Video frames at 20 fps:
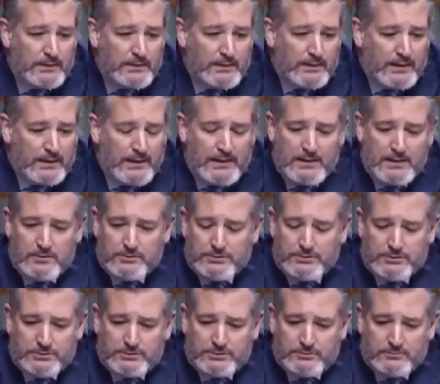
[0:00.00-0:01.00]
How
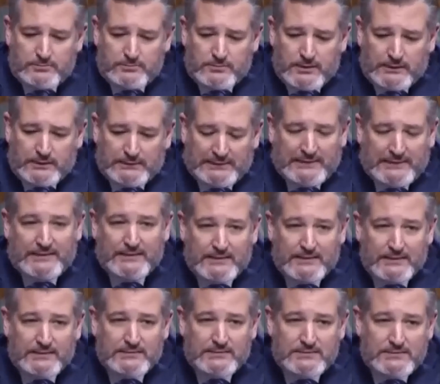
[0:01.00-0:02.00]
could a
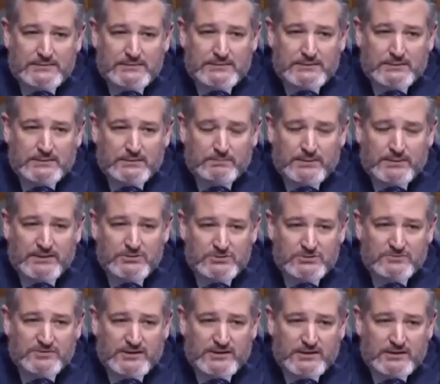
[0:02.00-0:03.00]
litigant in
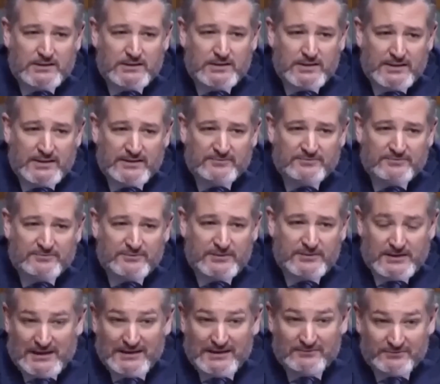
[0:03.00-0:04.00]
Pennsylvania have
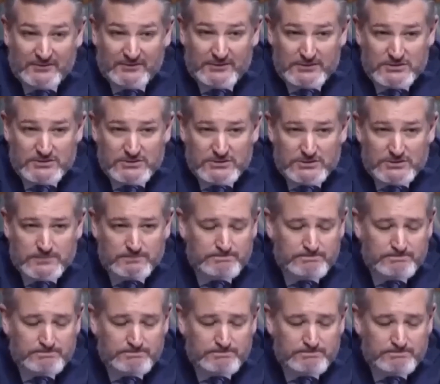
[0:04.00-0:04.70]
confidence